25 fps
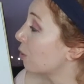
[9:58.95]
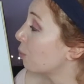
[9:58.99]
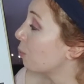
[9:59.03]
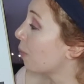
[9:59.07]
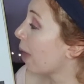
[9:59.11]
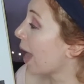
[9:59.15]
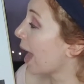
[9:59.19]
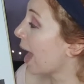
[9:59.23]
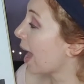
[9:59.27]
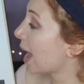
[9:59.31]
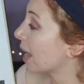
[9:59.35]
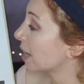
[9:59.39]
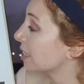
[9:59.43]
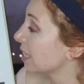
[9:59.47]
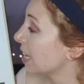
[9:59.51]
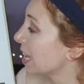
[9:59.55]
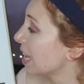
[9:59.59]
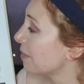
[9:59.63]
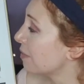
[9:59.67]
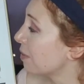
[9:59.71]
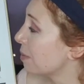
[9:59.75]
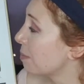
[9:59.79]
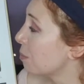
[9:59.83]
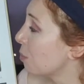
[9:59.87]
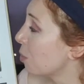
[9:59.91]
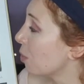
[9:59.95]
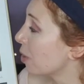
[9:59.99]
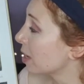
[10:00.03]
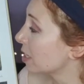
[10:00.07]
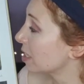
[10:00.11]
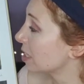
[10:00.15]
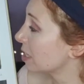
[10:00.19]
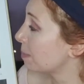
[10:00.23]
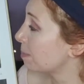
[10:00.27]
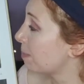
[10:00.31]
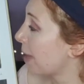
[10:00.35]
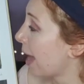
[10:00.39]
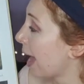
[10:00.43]
wagged even more as
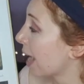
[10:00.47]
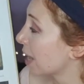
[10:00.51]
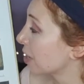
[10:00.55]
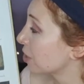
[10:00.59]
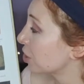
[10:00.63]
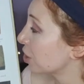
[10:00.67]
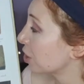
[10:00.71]
he packed